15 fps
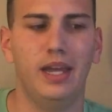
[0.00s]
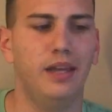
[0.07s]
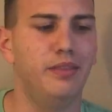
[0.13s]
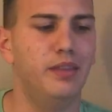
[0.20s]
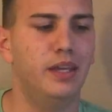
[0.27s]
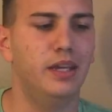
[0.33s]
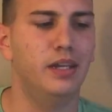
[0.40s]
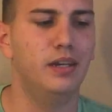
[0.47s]

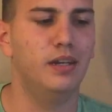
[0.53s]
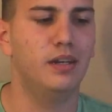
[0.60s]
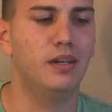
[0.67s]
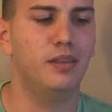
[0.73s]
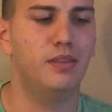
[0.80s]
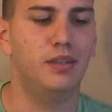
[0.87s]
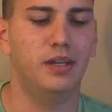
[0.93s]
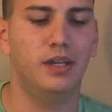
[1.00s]
and then
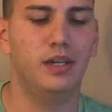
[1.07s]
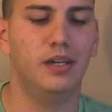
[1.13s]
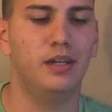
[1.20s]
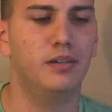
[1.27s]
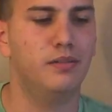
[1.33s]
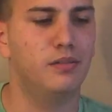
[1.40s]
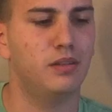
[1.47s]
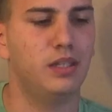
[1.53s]

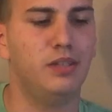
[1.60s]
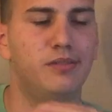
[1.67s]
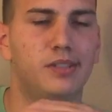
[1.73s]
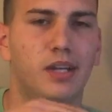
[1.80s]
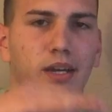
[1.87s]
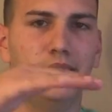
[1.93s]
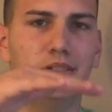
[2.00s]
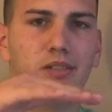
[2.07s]
the leaf
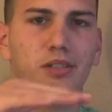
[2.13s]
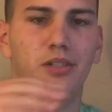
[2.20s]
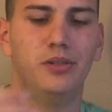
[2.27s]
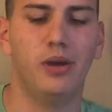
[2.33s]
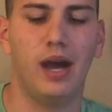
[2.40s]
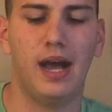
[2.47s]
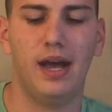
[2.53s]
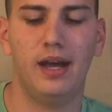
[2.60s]
sight's
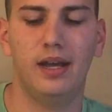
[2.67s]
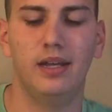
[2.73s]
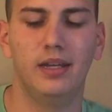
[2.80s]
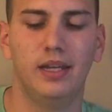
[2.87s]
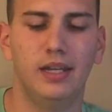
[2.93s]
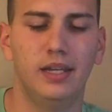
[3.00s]
too high